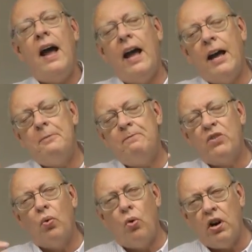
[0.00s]
And
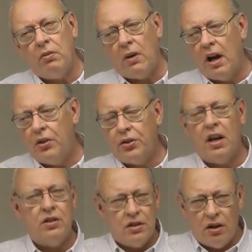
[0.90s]
and one of my
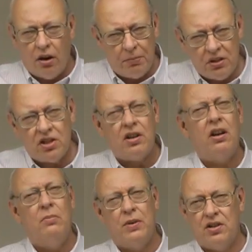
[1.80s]
things, you know, I've been
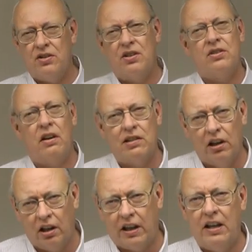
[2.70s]
studying business since I was a
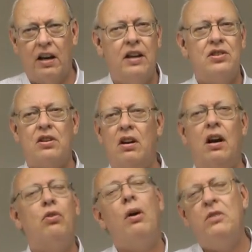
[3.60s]
little kid. I start,
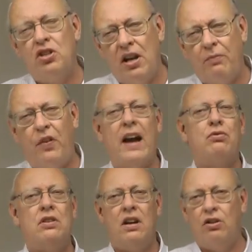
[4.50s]
I grew up in the GM
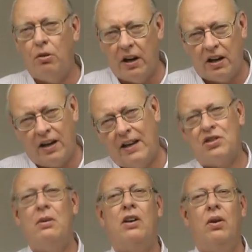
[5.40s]
factory town. Nobody could
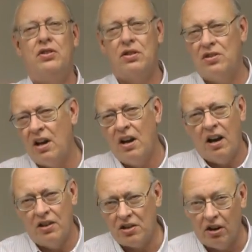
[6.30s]
answer my questions.
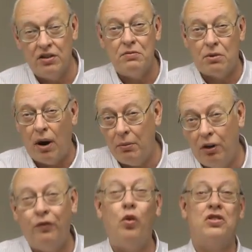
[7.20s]
I started
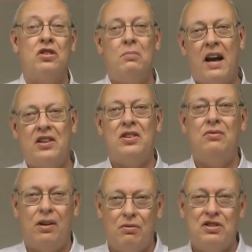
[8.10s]
subscribing to Fortune
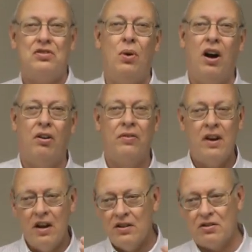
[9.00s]
magazine when I was
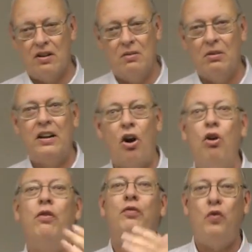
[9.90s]
12. So I'm like
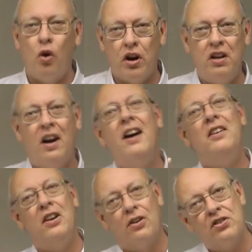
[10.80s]
over
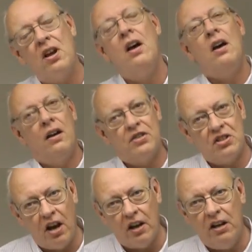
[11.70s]
49 years of
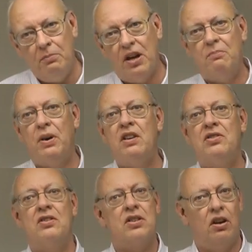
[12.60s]
studying big
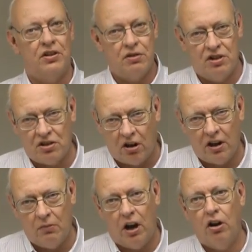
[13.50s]
business and also
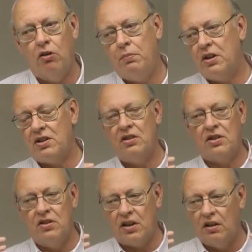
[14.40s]
starting my own
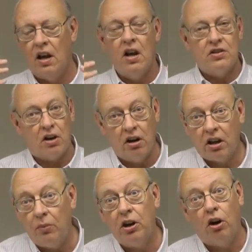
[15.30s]
businesses and started a
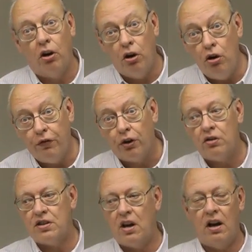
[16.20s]
company called
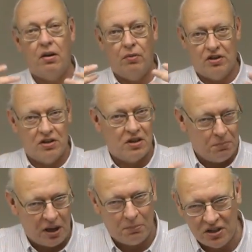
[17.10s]
Hoover's, uh, which is a
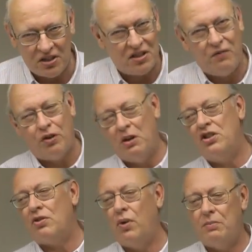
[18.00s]
big business
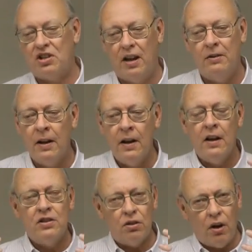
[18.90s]
information website.
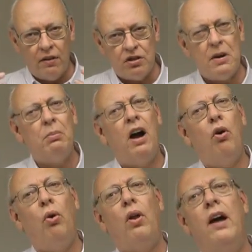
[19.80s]
So I've spent my
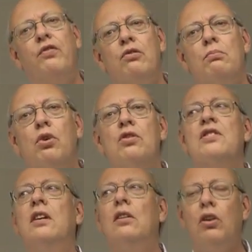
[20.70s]
whole life
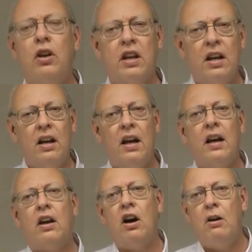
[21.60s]
immersed in looking
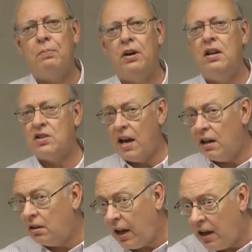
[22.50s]
at companies
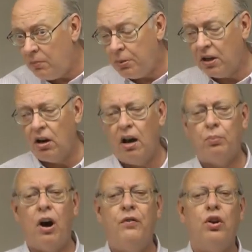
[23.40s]
and, and big
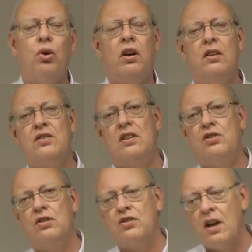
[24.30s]
nonprofit
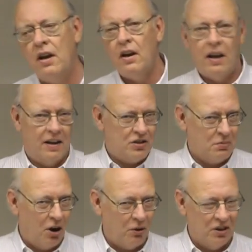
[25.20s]
organizations and
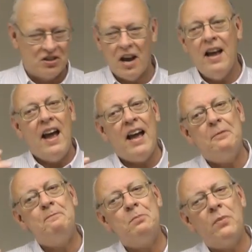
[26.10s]
small ones
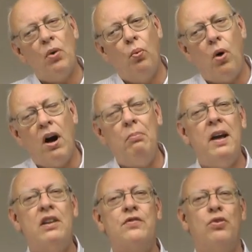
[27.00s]
and what
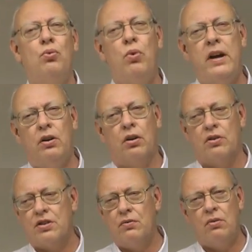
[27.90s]
makes for
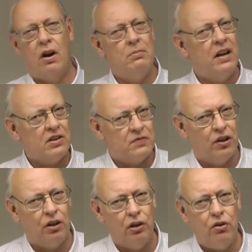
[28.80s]
winners, what makes
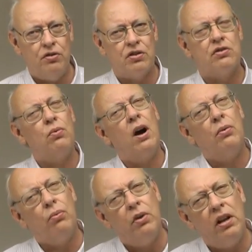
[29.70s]
for the losers, what
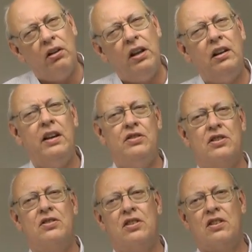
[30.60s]
what really leads
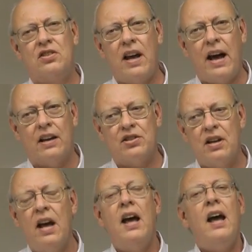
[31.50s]
to success.